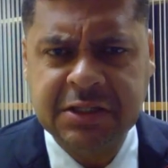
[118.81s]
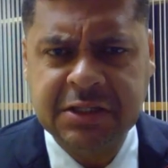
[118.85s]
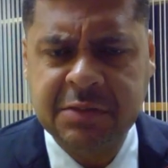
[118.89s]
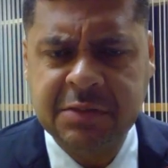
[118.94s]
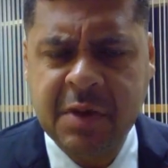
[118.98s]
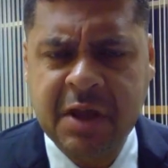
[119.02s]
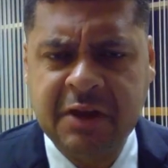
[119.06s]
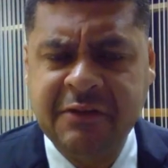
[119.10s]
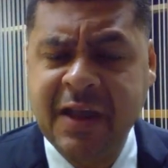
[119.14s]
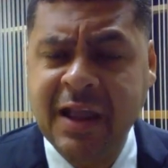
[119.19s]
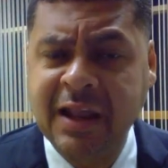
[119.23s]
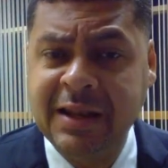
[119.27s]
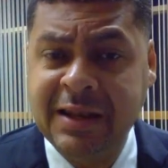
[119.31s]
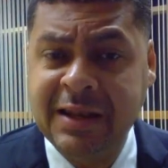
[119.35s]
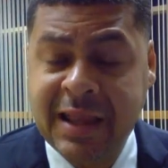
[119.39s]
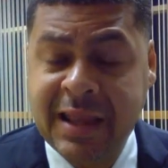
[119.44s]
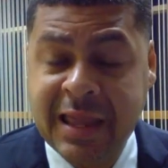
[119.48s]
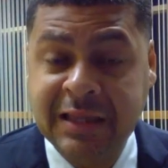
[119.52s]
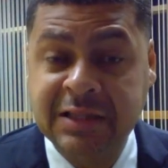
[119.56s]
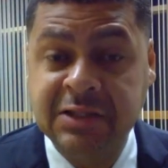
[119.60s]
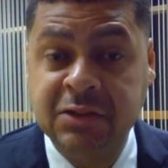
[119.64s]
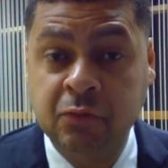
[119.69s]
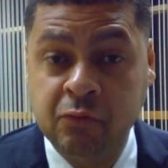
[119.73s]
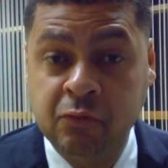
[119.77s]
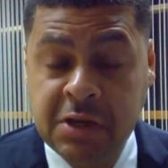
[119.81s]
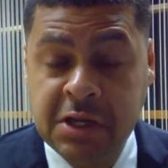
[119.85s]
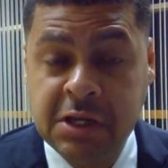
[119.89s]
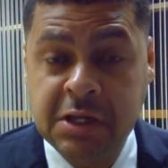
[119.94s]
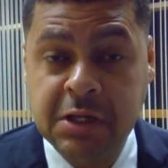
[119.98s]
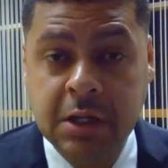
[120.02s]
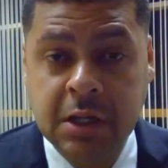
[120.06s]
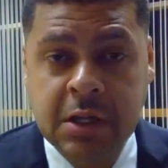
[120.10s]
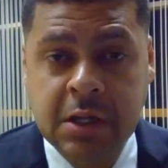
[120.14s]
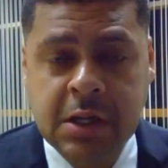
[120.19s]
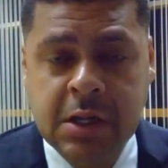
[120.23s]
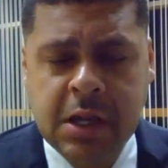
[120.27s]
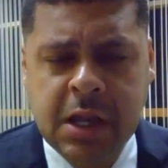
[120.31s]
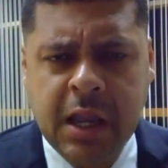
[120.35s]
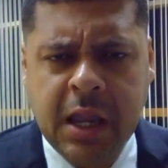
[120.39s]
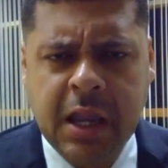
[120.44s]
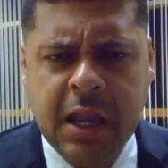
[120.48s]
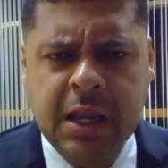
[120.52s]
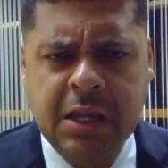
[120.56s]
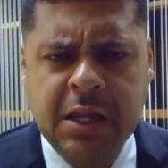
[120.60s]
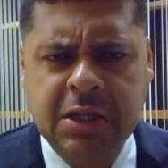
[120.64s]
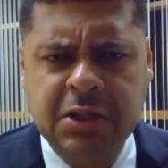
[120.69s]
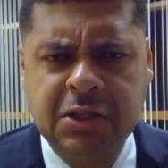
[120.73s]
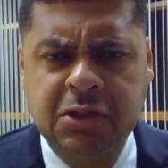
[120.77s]
As a matter of fact, next week,
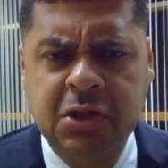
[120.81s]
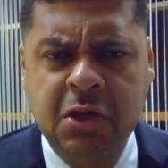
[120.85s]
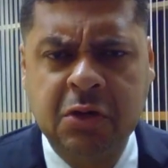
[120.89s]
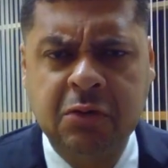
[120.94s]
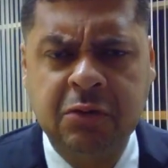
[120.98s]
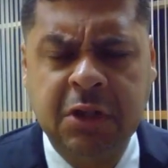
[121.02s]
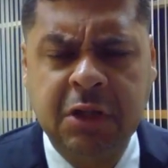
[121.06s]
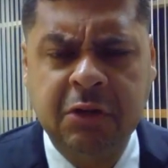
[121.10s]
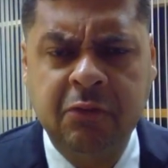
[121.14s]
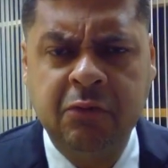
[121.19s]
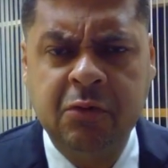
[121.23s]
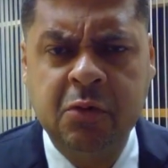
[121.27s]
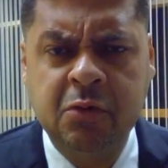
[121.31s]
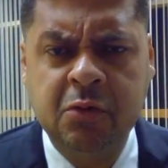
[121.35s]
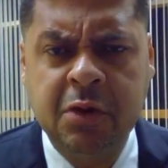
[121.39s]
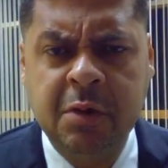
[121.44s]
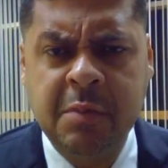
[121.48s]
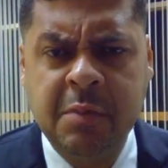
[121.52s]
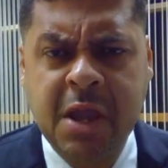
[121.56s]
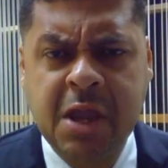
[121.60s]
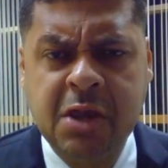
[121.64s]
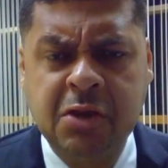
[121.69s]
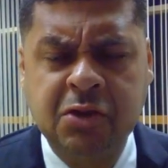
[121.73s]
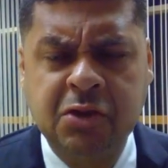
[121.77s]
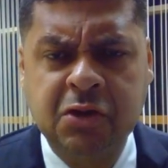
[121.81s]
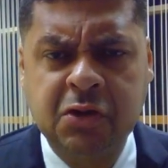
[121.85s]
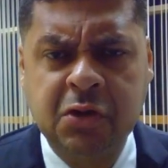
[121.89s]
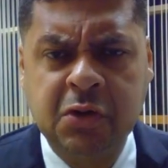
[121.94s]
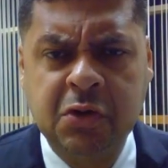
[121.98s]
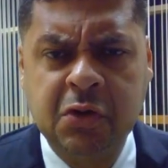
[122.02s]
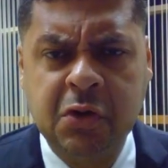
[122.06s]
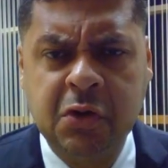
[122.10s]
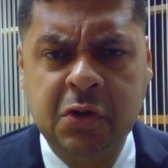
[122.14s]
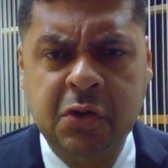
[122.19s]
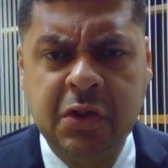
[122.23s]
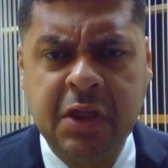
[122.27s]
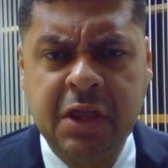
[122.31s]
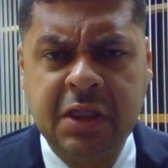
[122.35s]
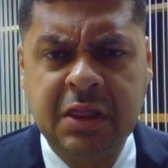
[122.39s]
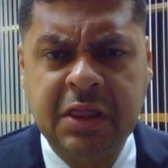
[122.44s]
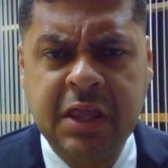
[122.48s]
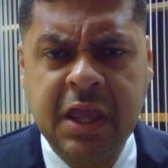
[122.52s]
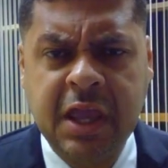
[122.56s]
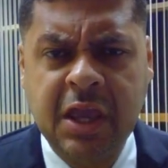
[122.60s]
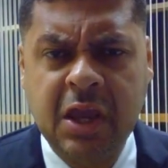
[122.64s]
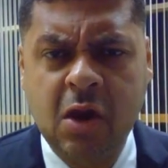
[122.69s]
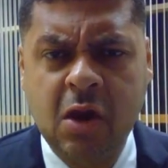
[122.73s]
and certainly we want to make sure that they